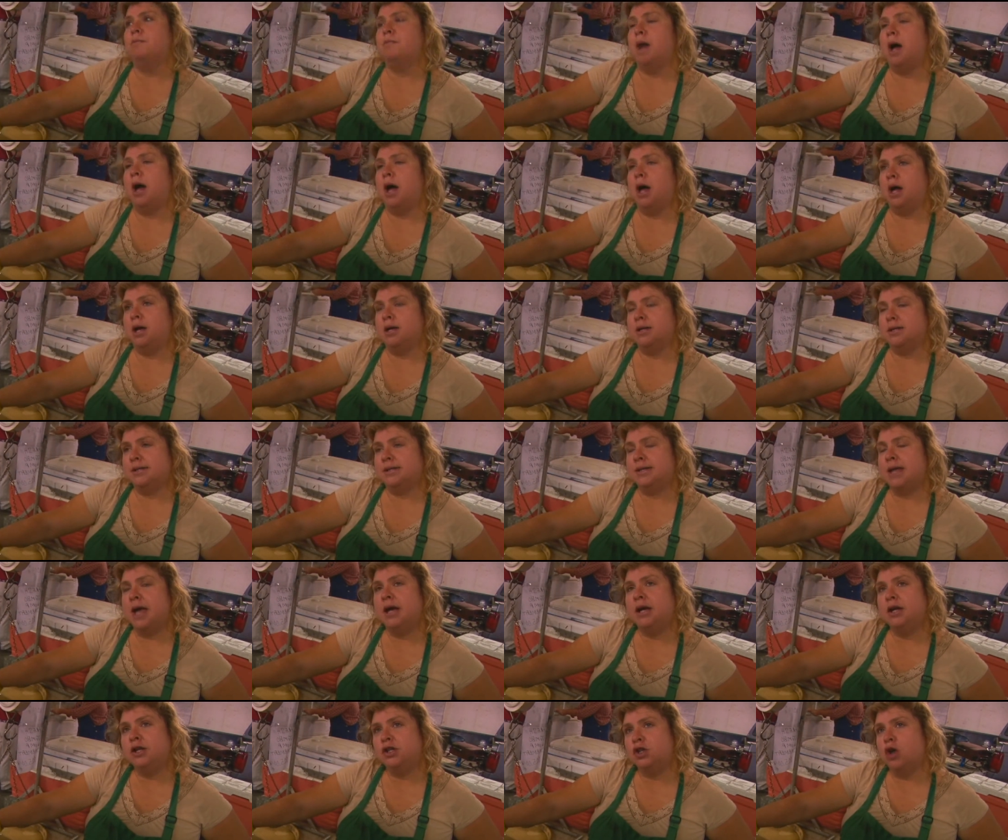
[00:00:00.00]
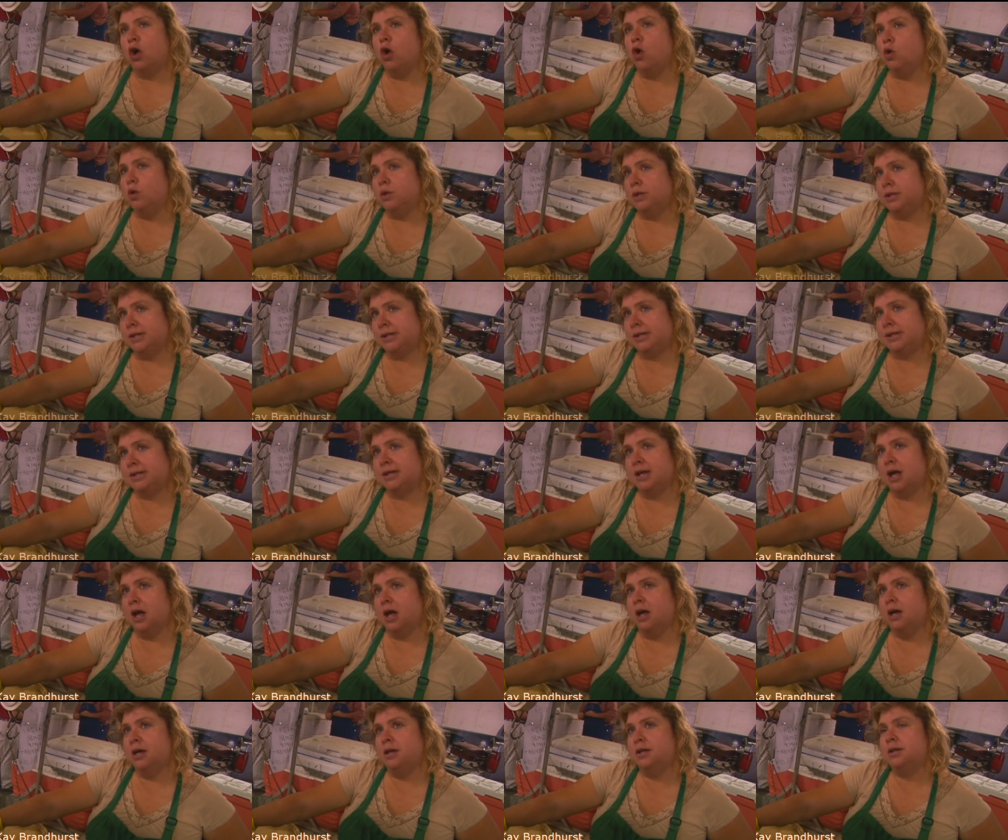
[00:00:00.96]
My second to oldest
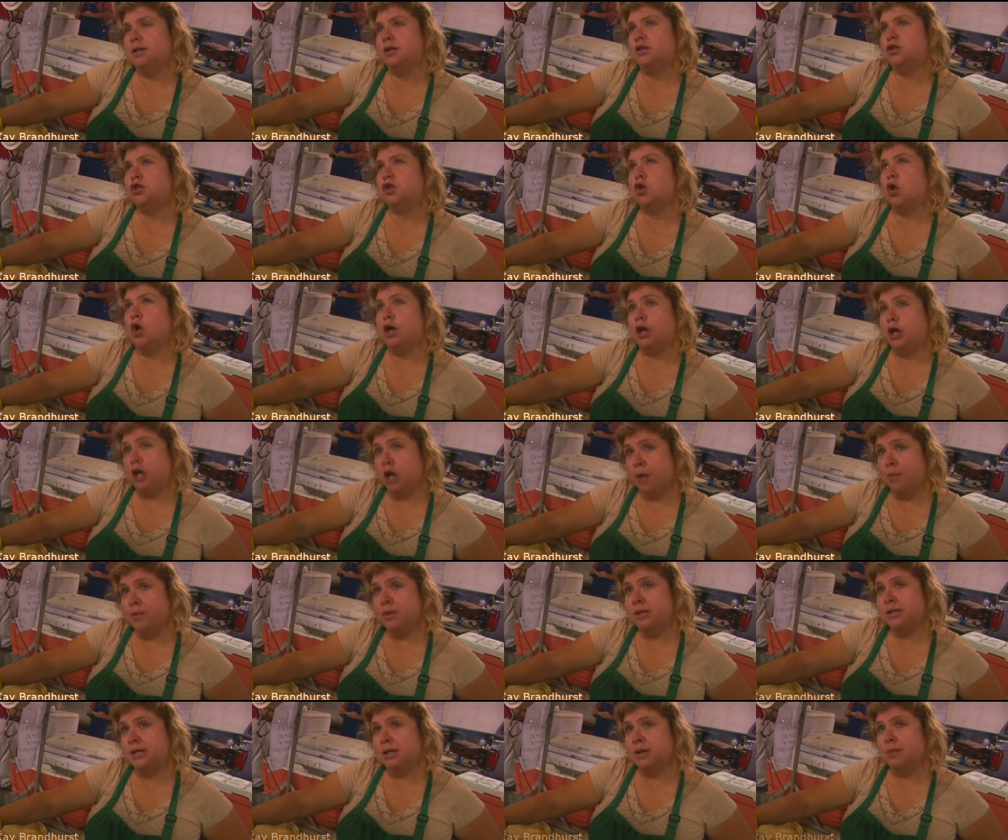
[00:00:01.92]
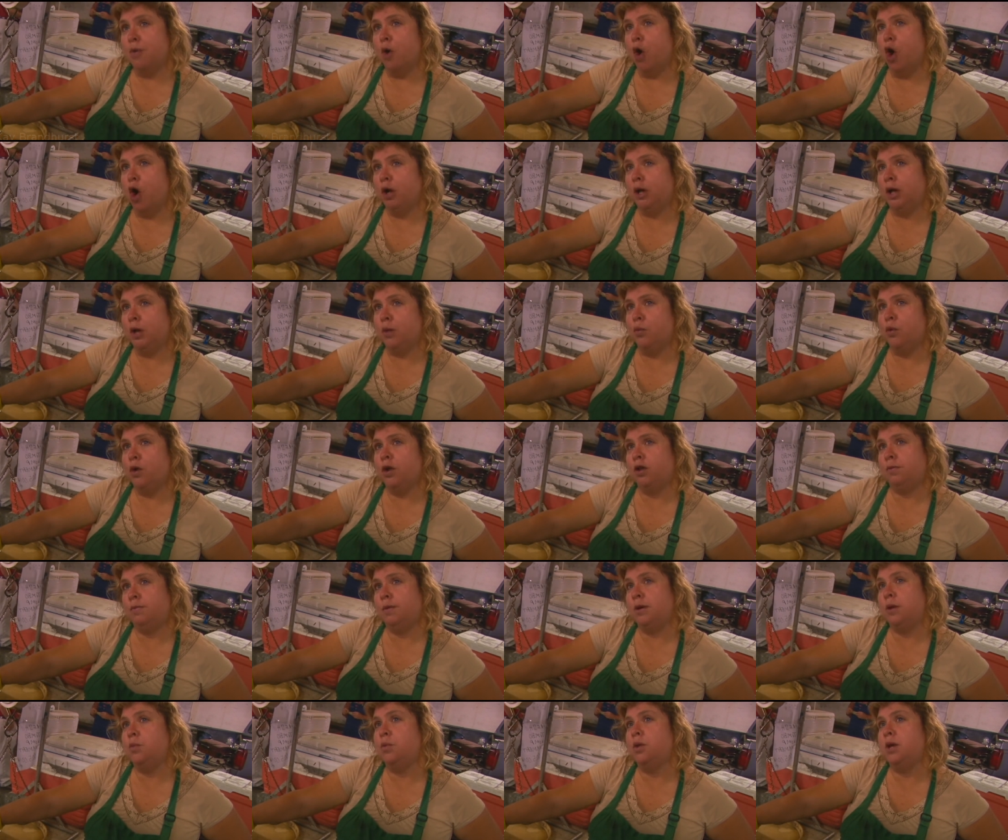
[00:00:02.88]
son started coming to the market with
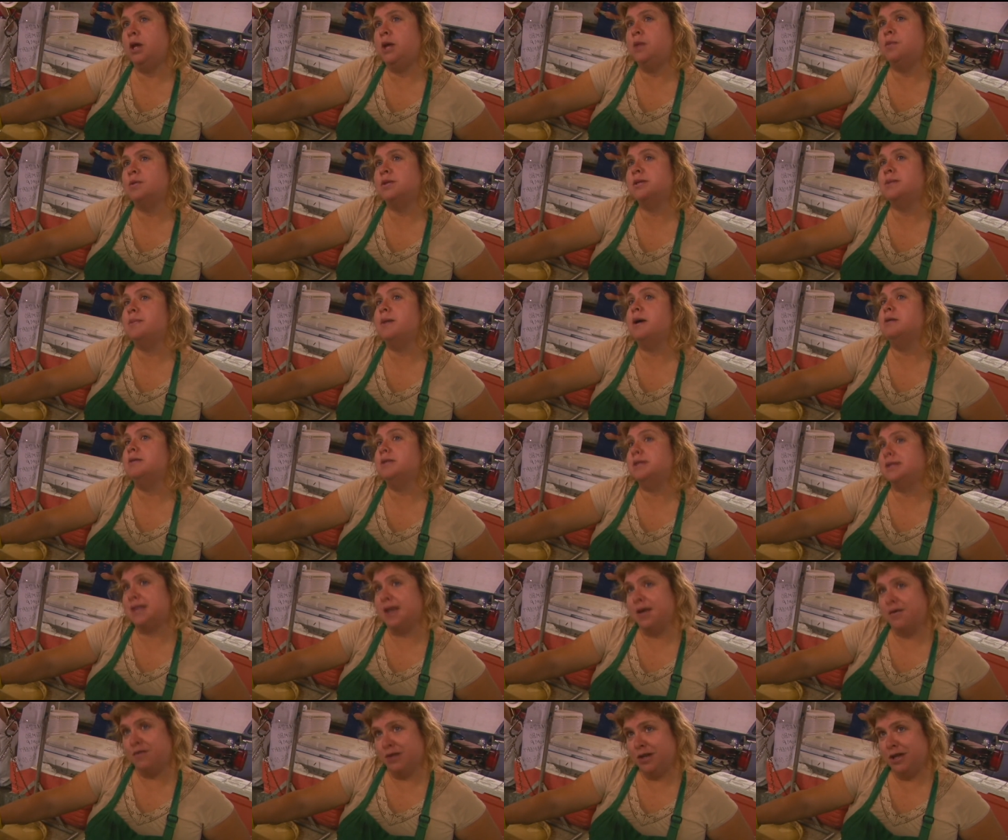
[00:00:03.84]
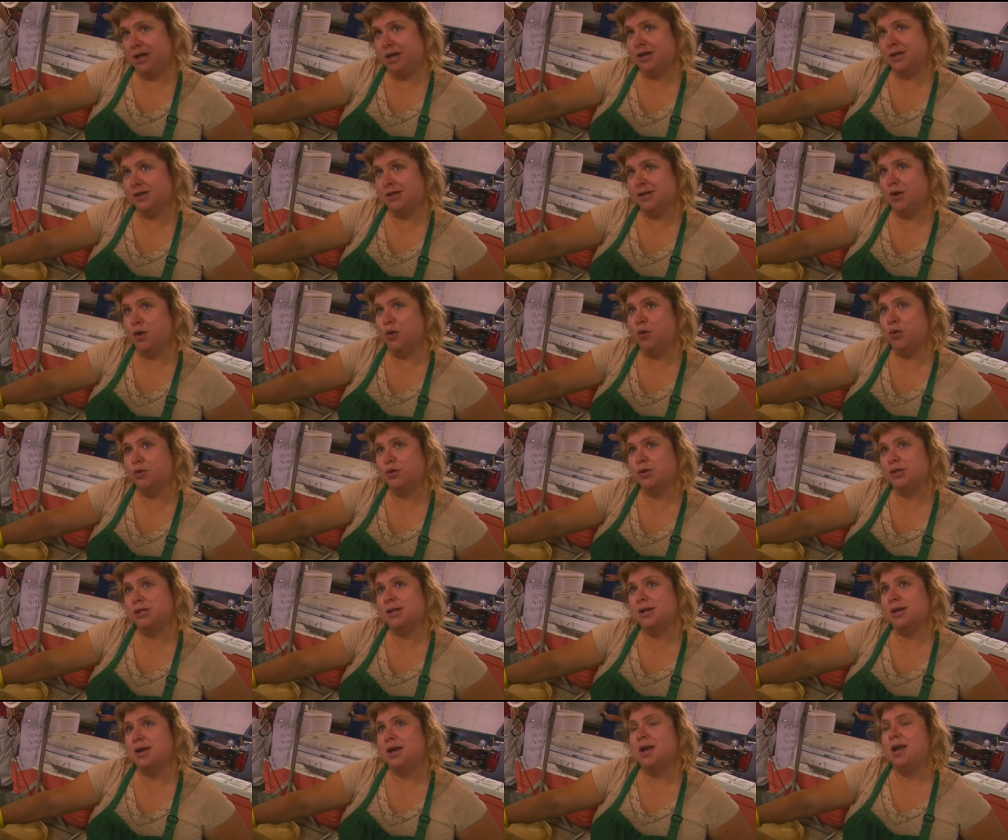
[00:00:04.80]
me when he was about seven years old
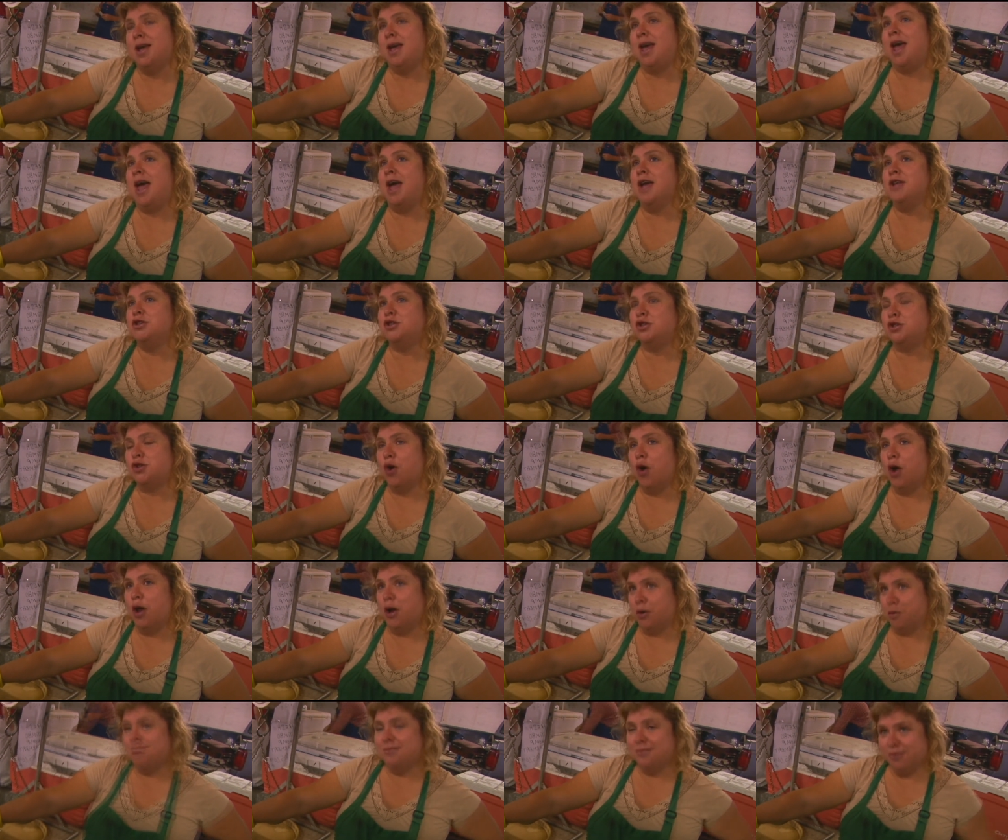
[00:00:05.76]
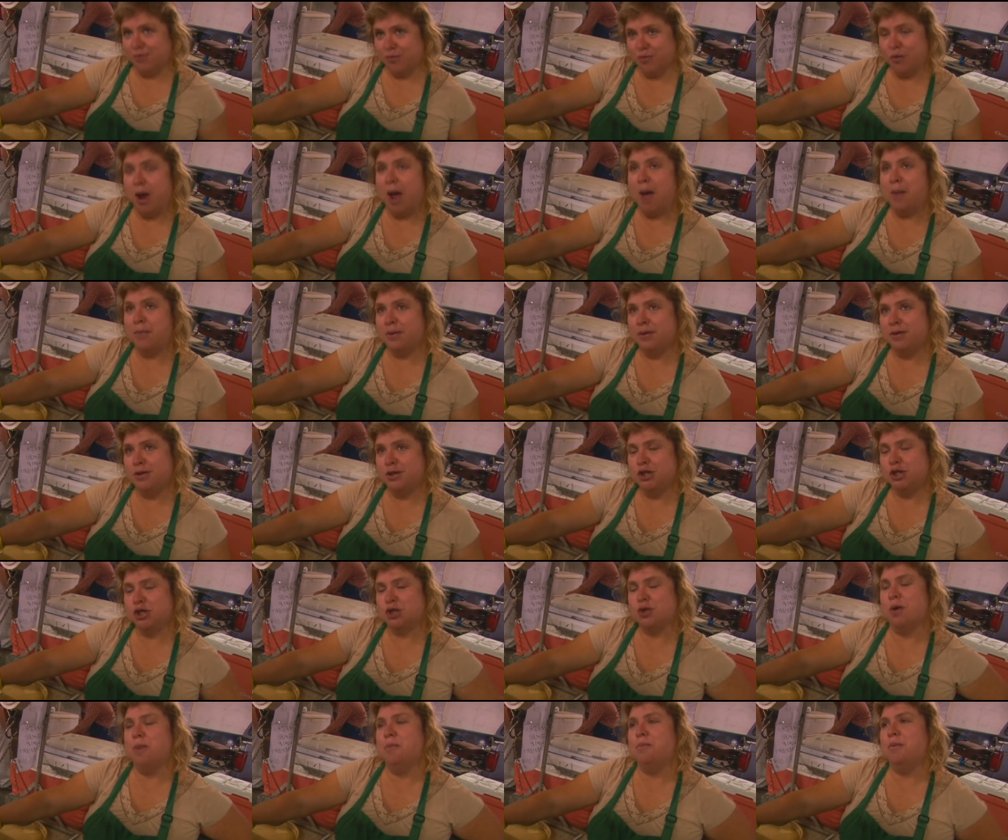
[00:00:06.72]
and started wrapping the
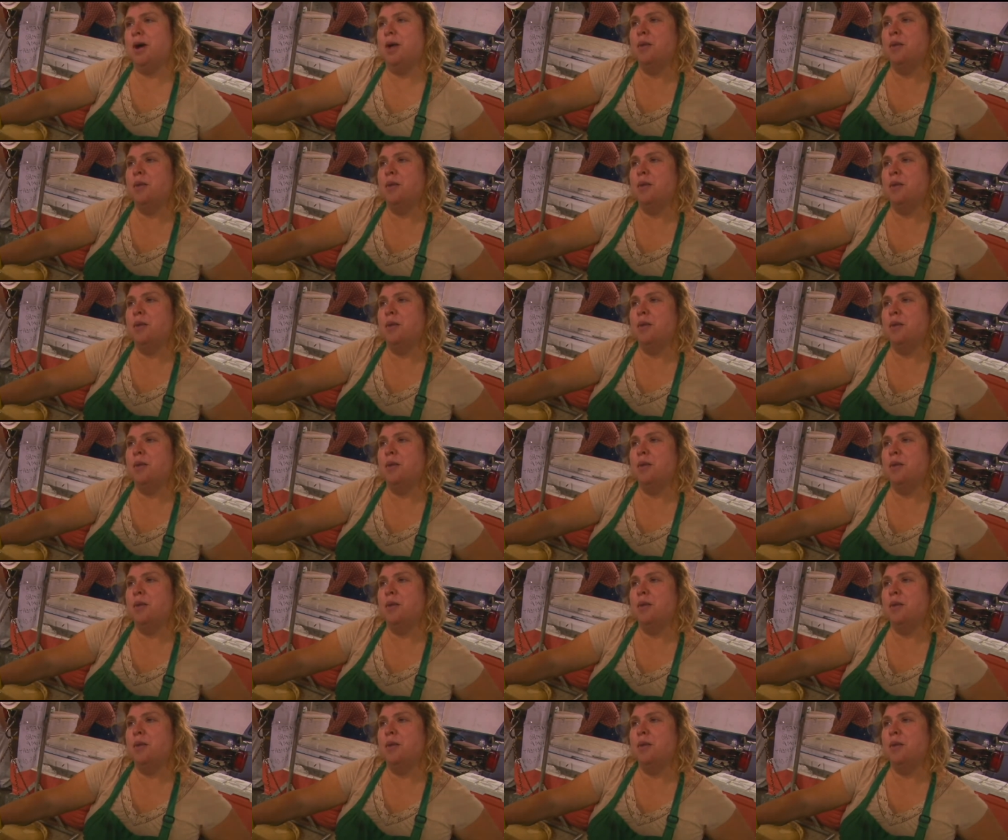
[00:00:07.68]
shrimp